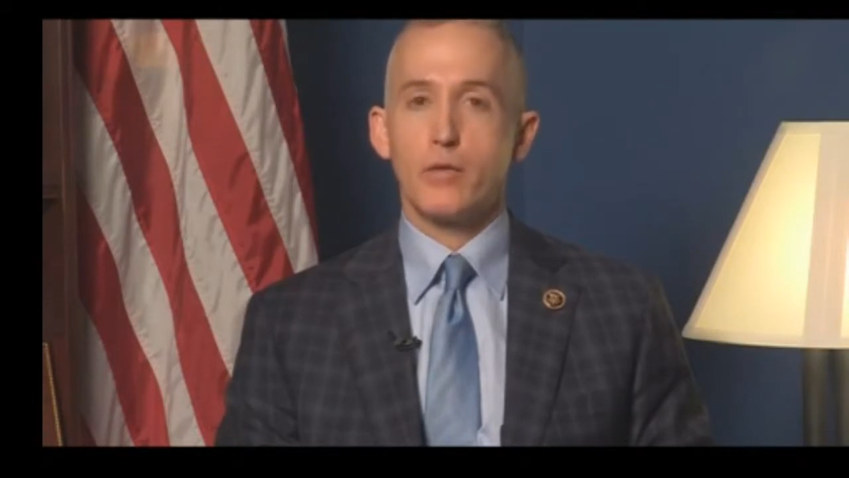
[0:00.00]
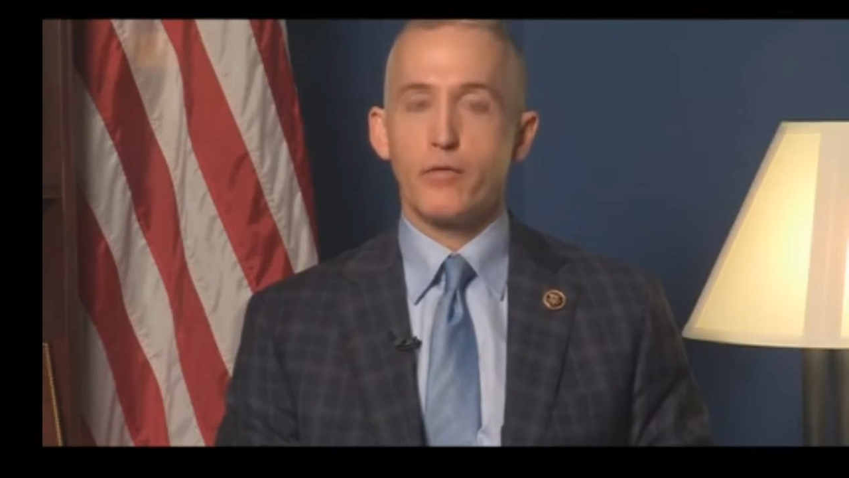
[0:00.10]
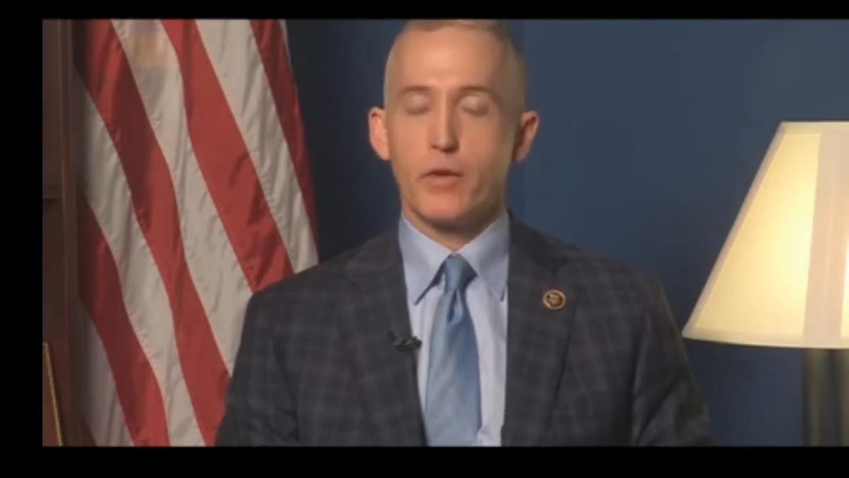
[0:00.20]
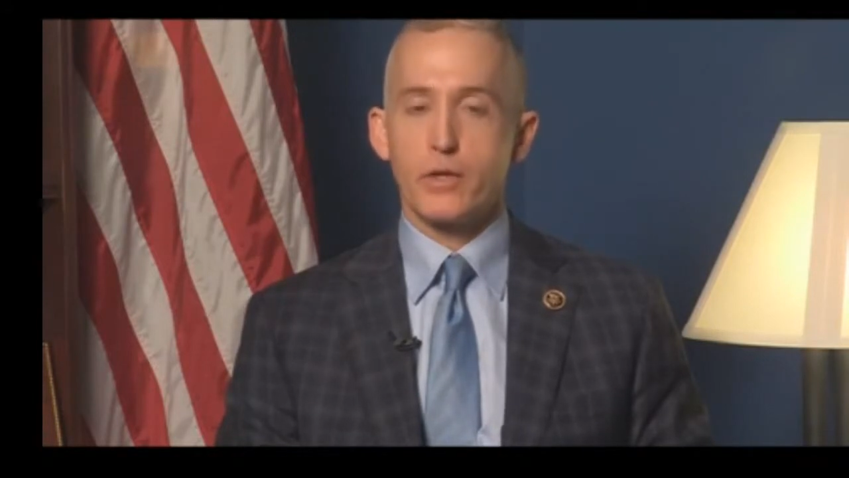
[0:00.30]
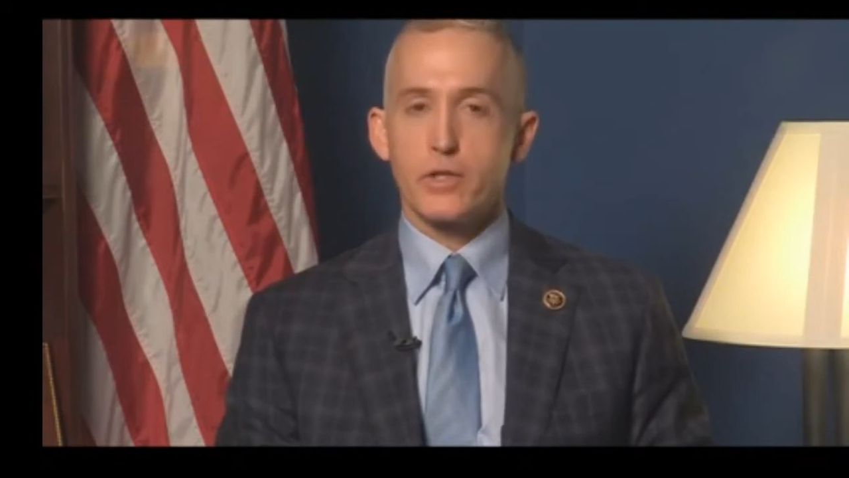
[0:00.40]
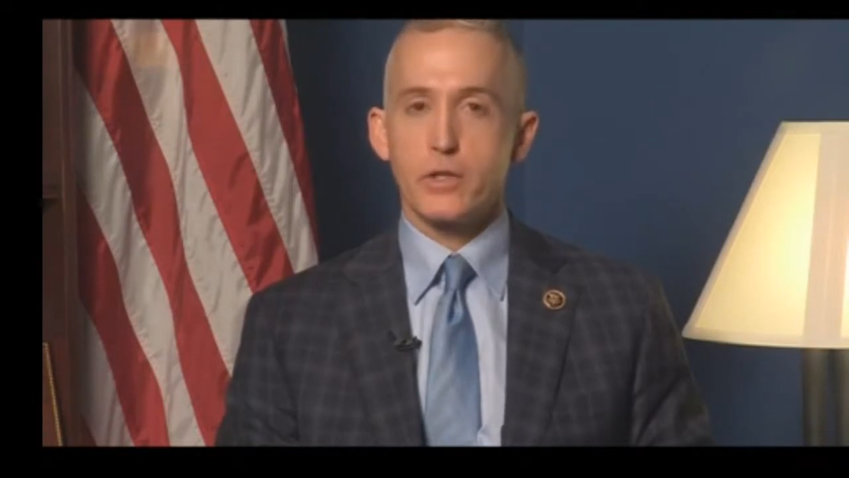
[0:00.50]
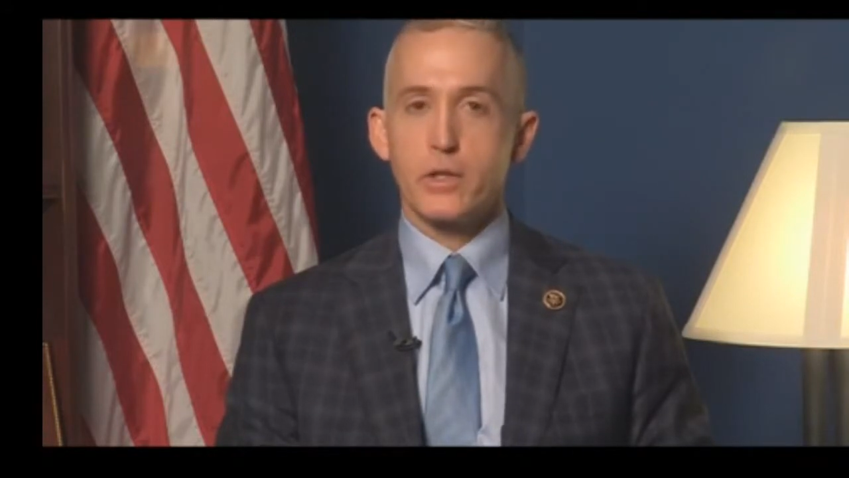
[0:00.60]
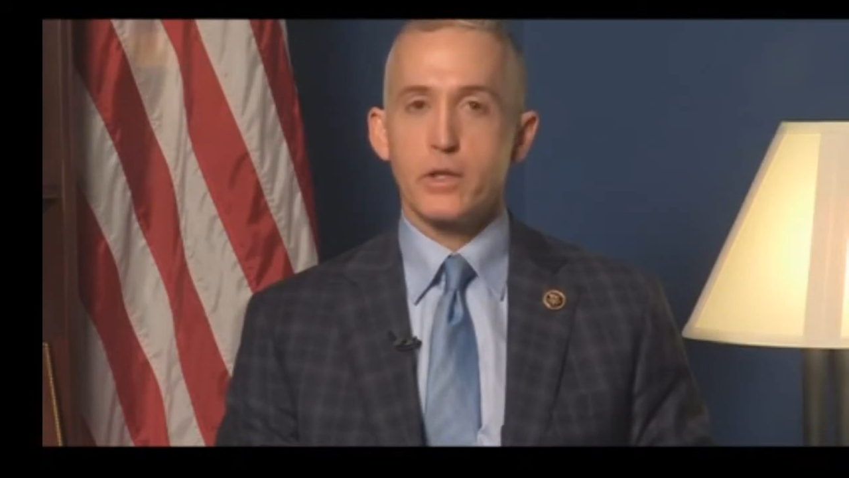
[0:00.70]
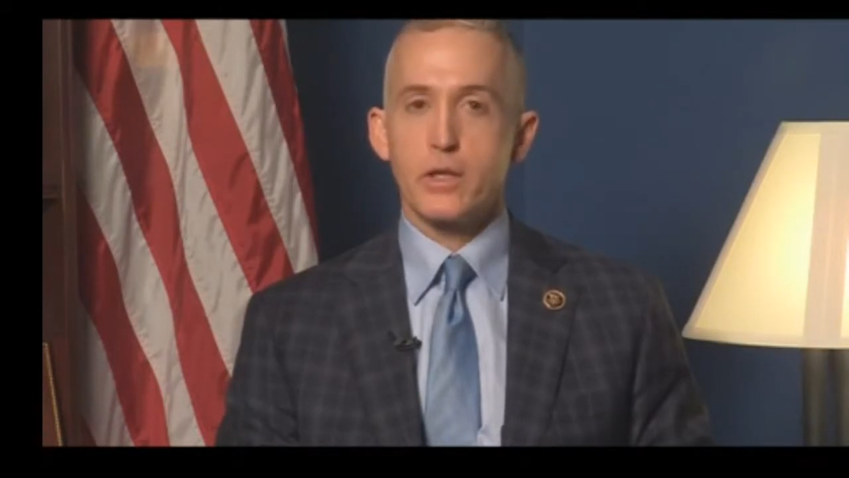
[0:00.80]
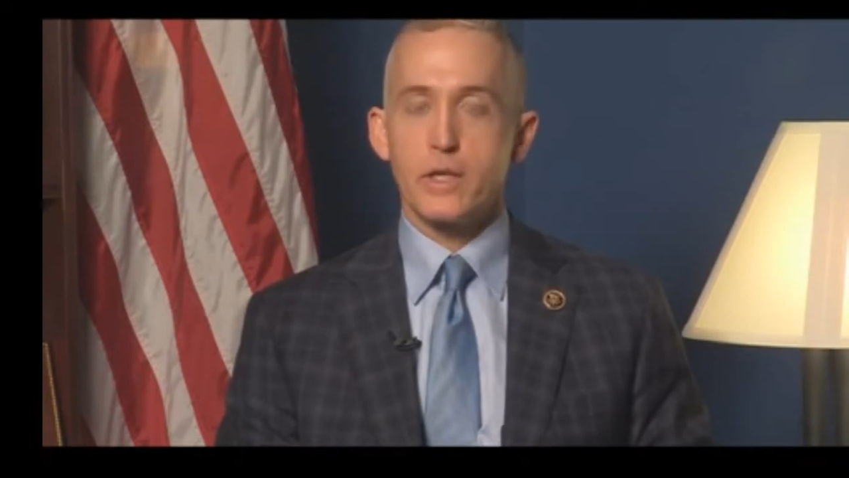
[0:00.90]
of a
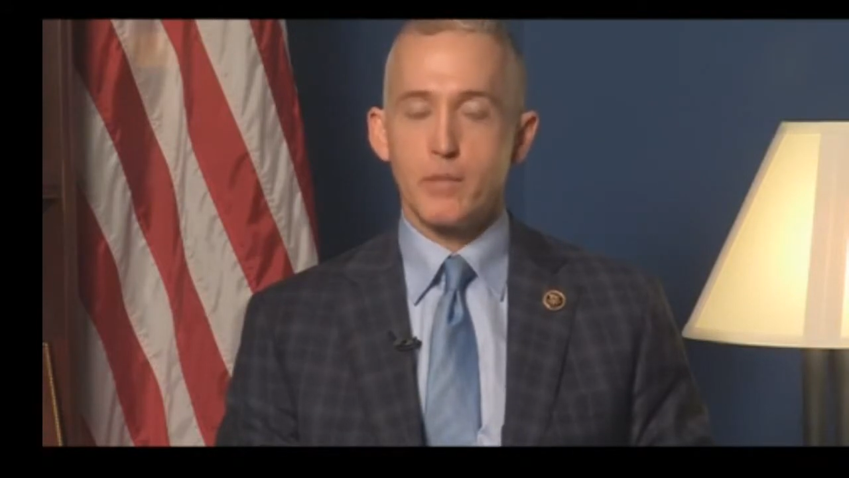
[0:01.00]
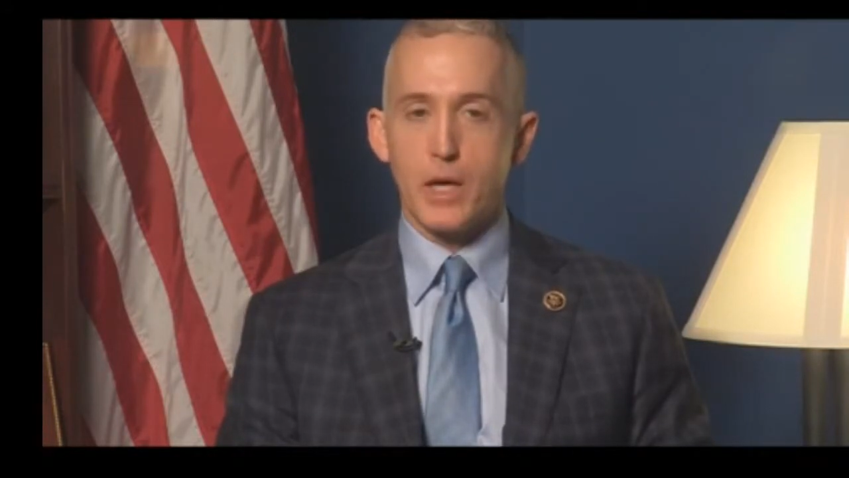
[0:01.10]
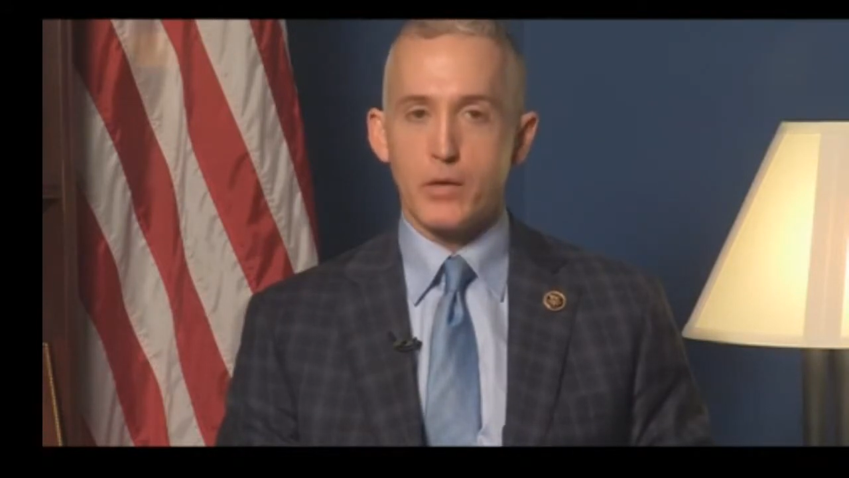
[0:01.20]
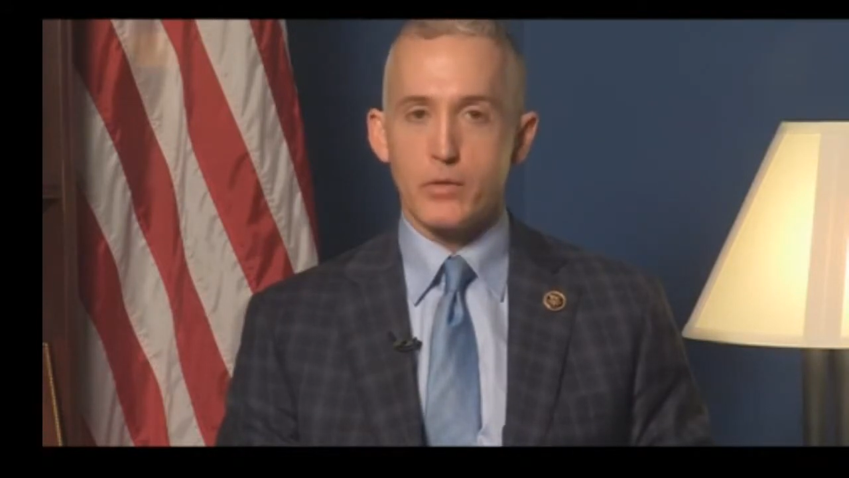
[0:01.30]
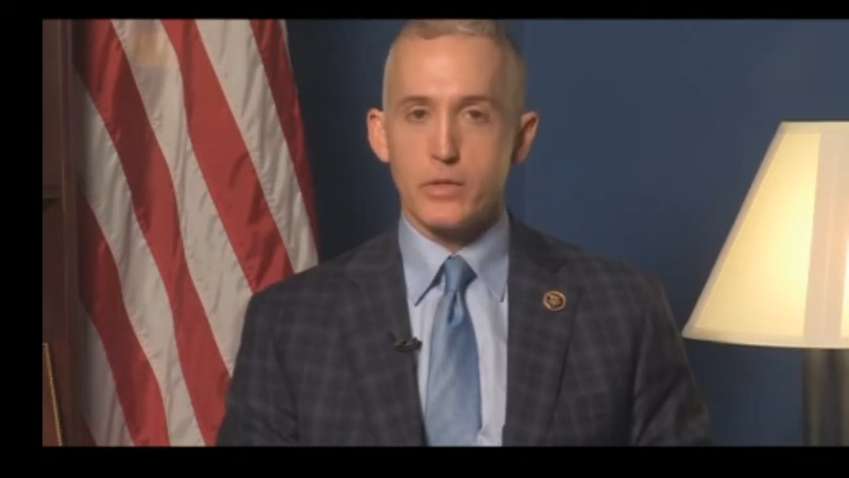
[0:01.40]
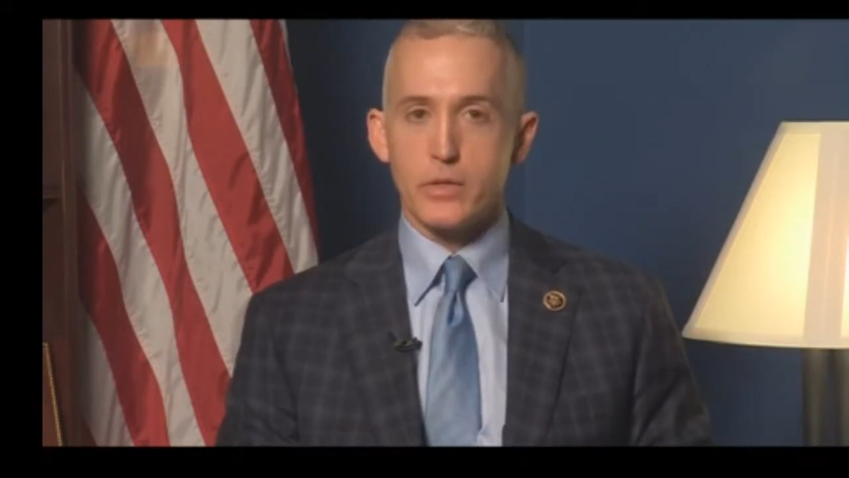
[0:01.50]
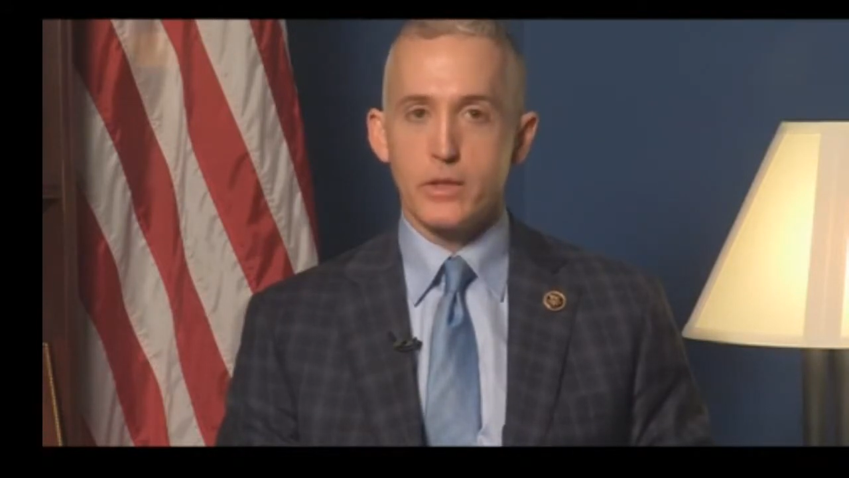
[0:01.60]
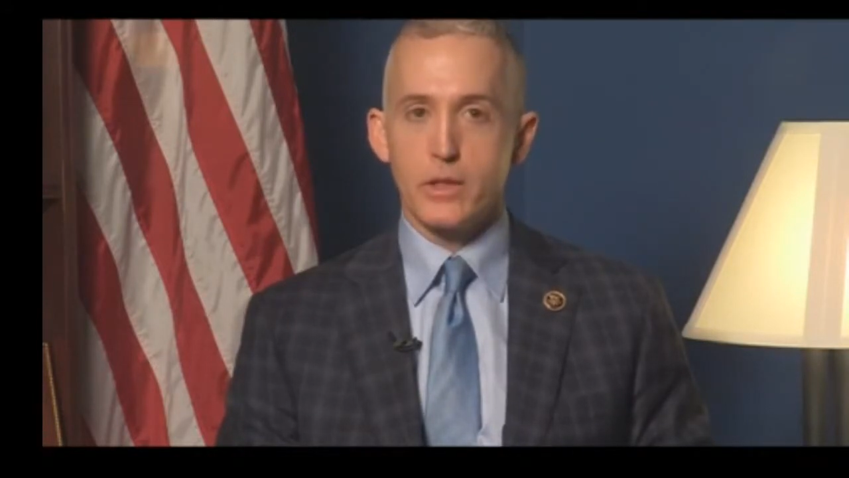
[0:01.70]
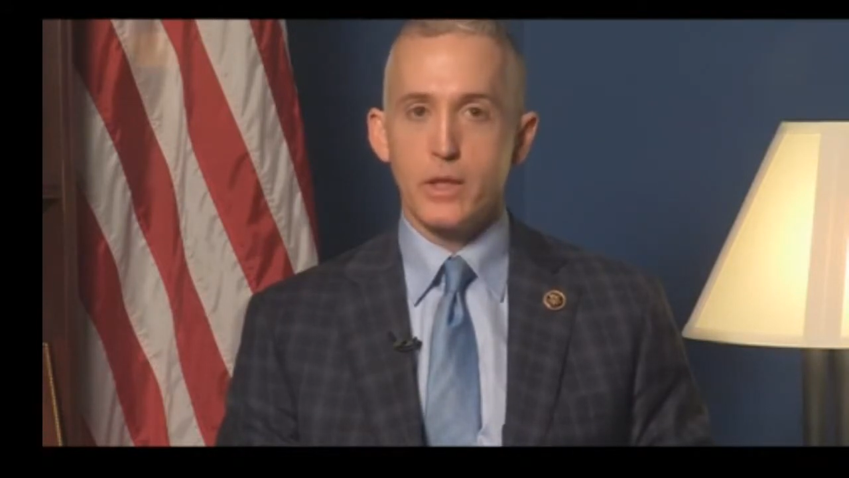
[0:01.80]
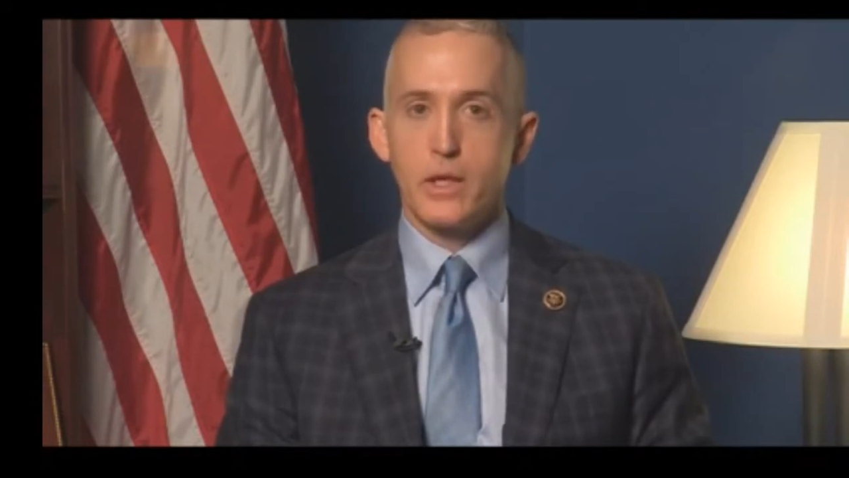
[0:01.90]
functioning
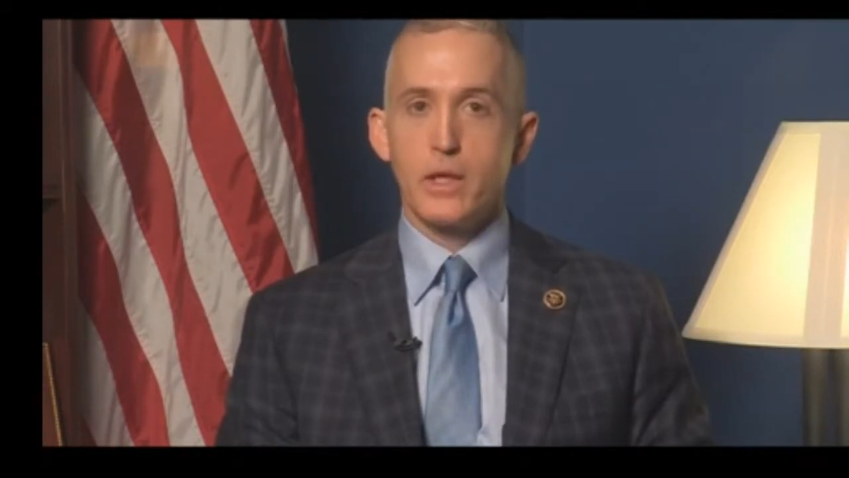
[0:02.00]
democracy.